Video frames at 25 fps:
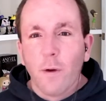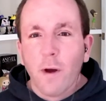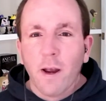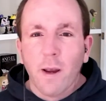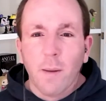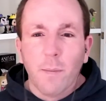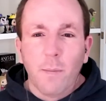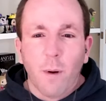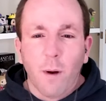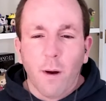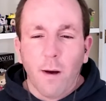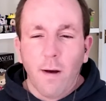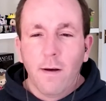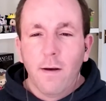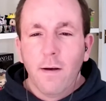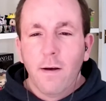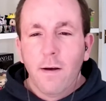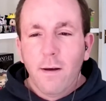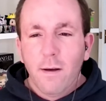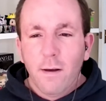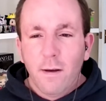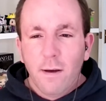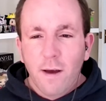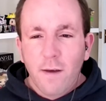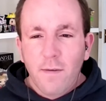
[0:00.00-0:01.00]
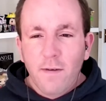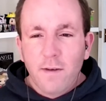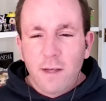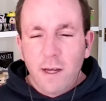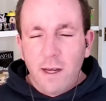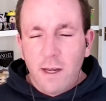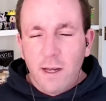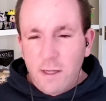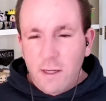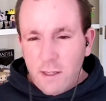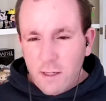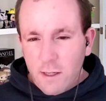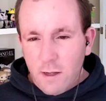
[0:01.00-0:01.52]
but it feels like he's
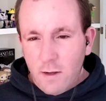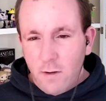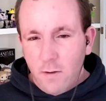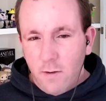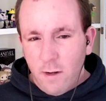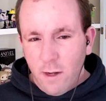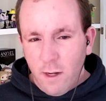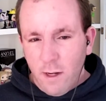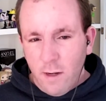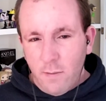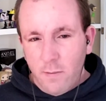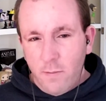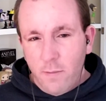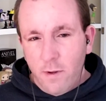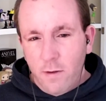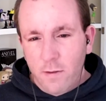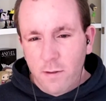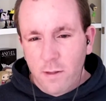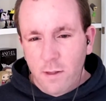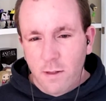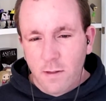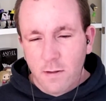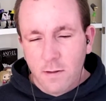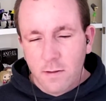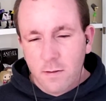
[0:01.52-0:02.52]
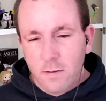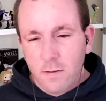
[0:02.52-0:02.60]
slowly building...